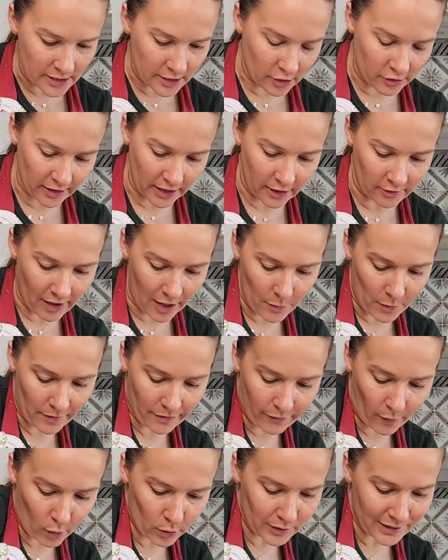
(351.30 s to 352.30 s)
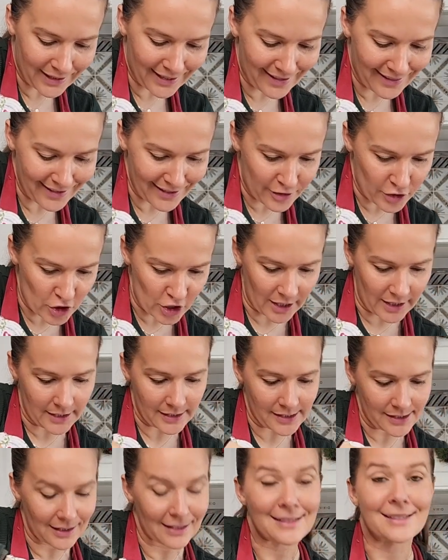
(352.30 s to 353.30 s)
Creek, right? We're folding in the
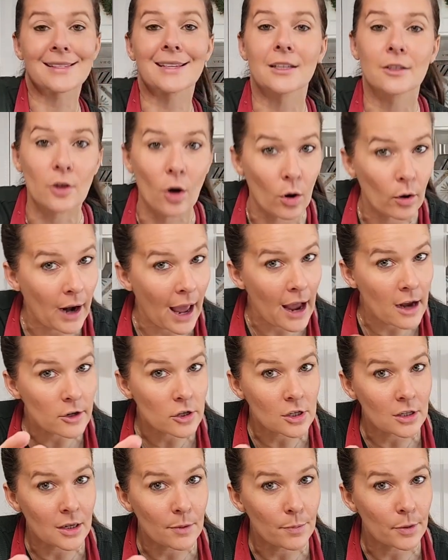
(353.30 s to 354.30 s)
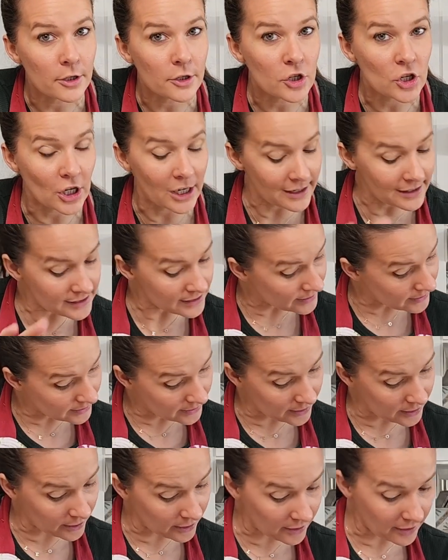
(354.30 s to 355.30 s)
cheese. Listen, don't actually put cheese in
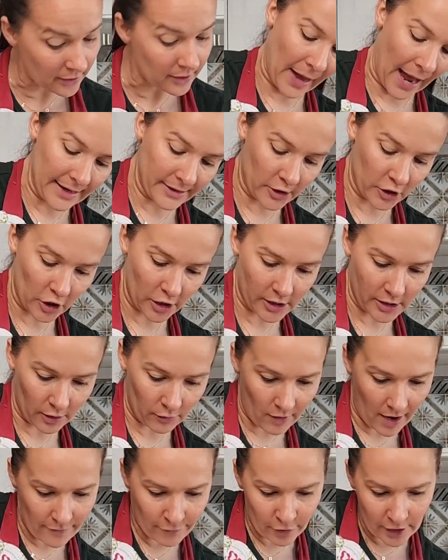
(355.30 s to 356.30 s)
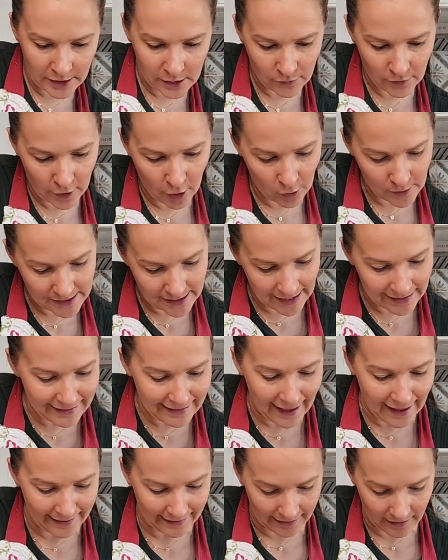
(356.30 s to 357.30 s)
here. That's just a reference for those that
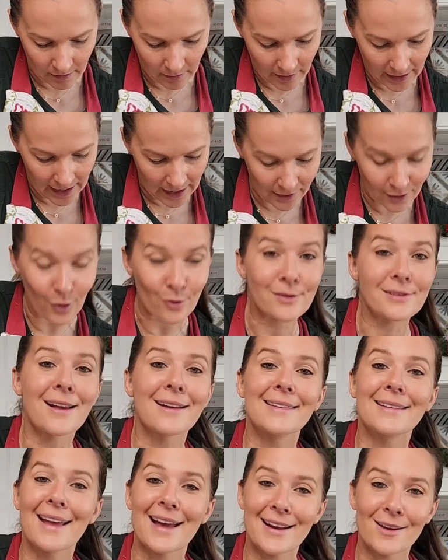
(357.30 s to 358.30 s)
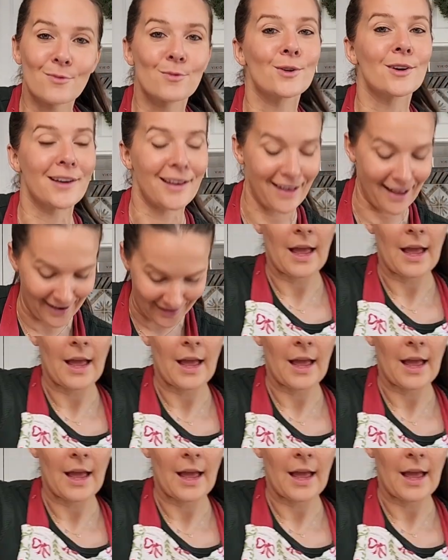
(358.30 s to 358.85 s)
get it, okay? Those that get it will get